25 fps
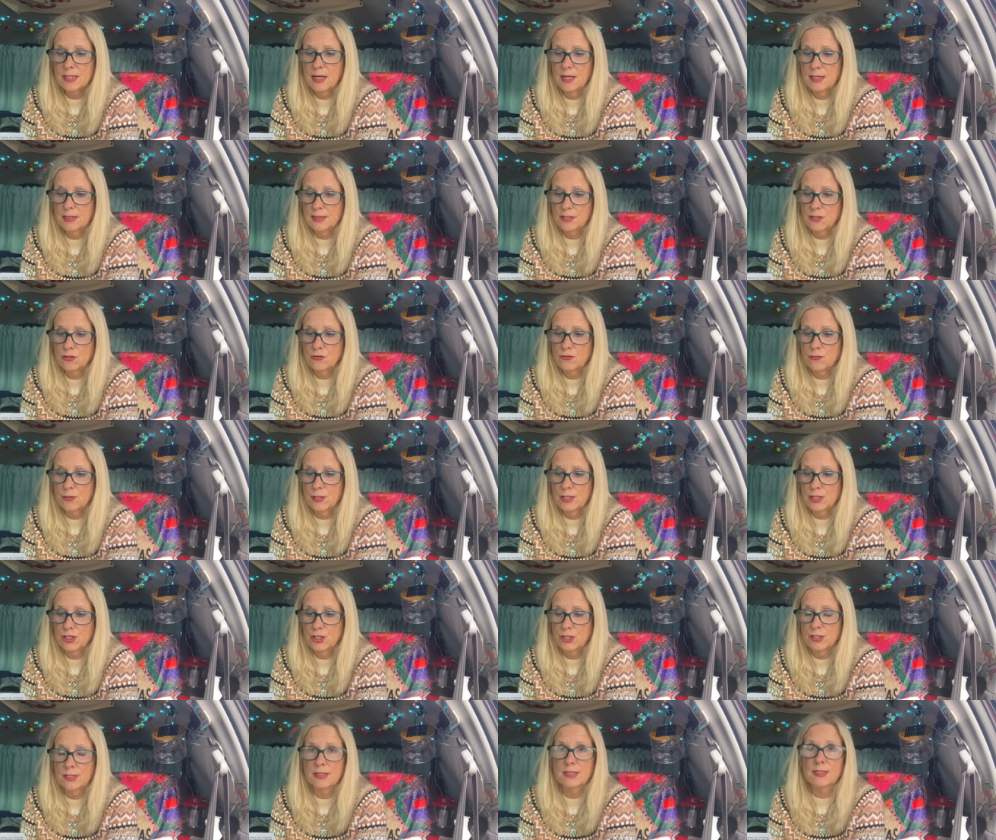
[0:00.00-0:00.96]

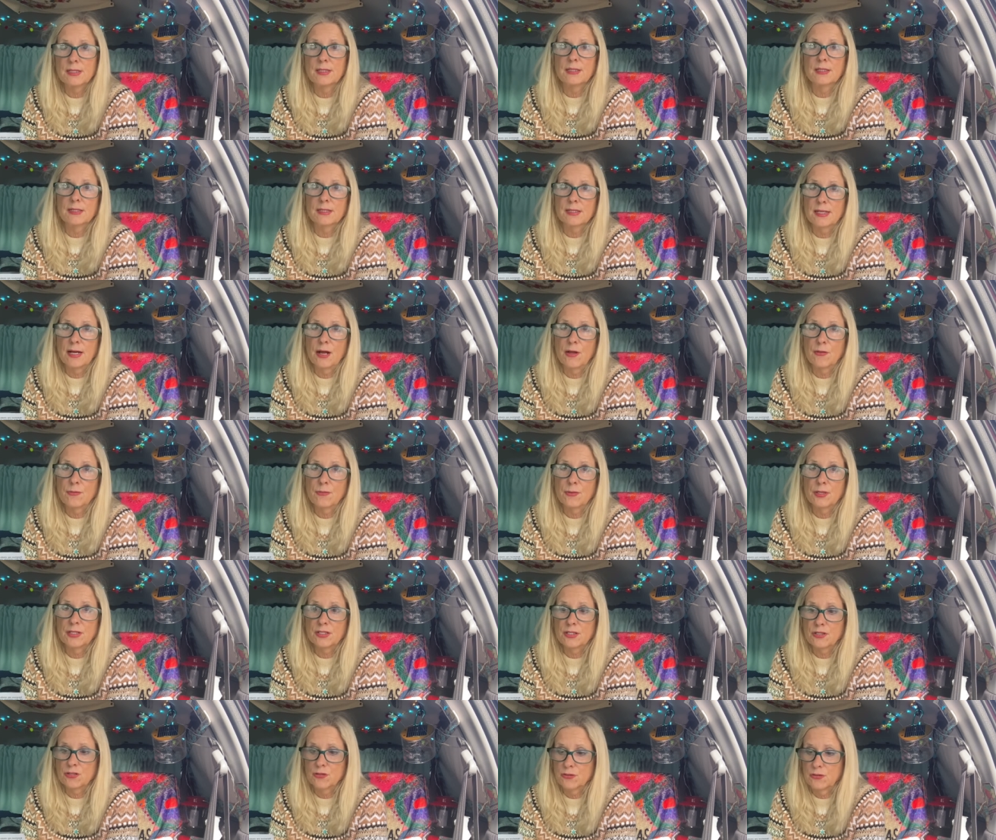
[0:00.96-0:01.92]
concentrations in the
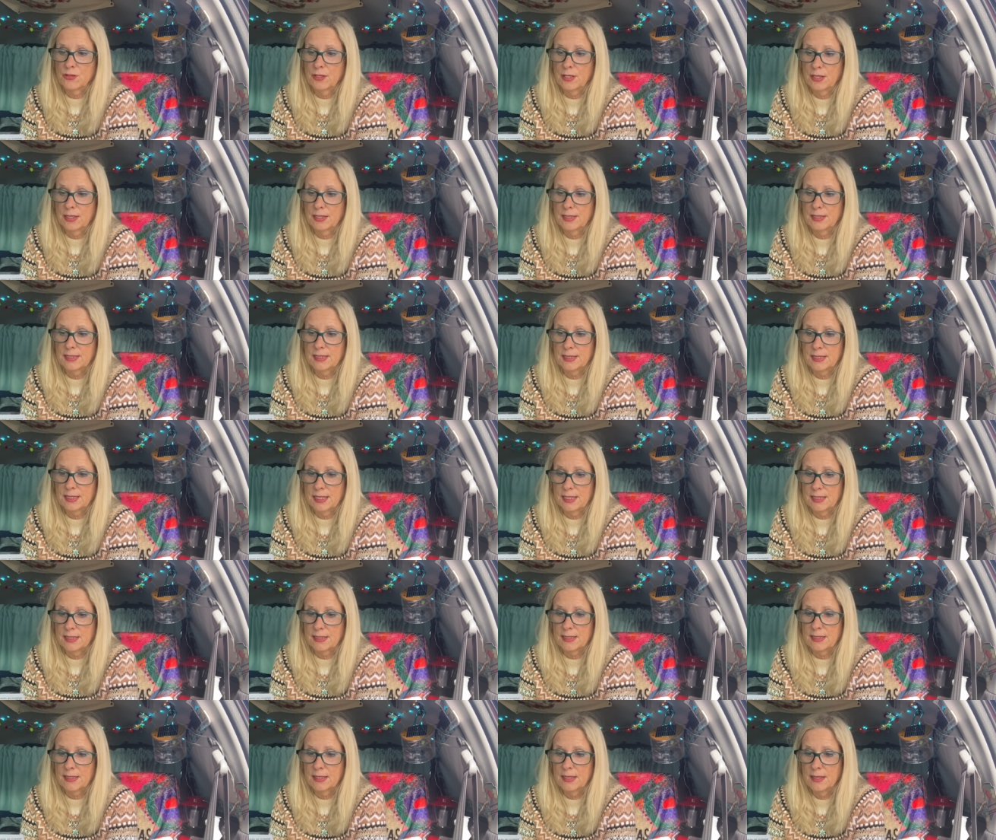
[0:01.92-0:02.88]
southwestern United
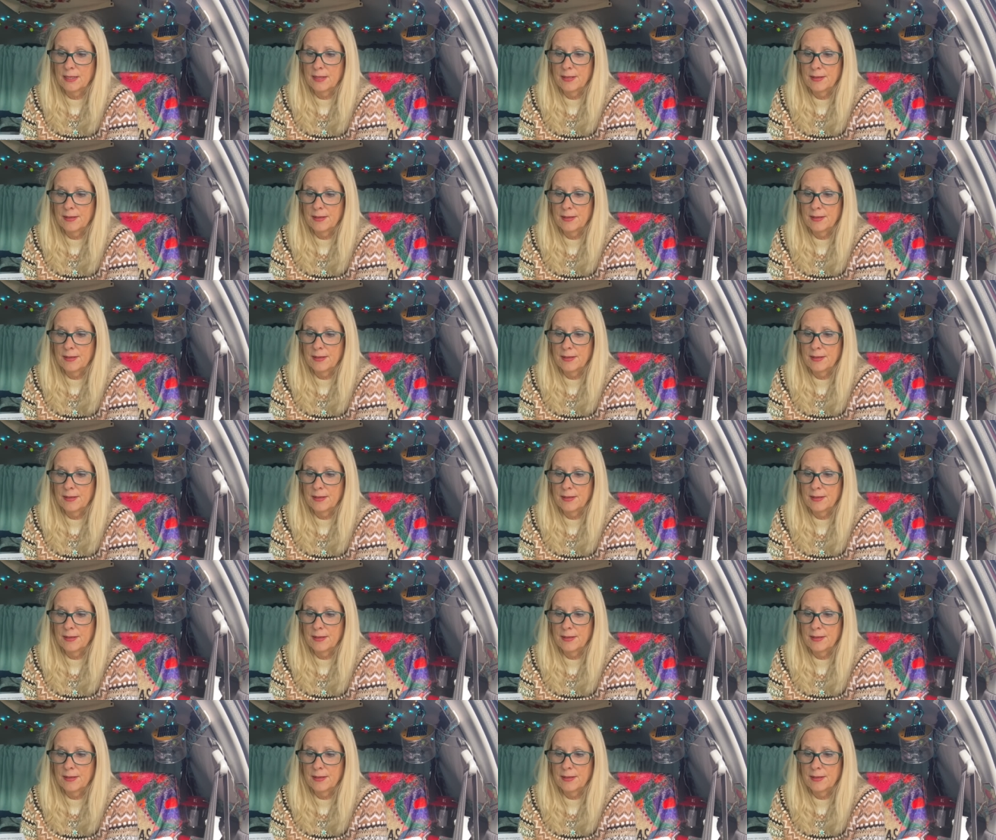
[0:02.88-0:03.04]
States.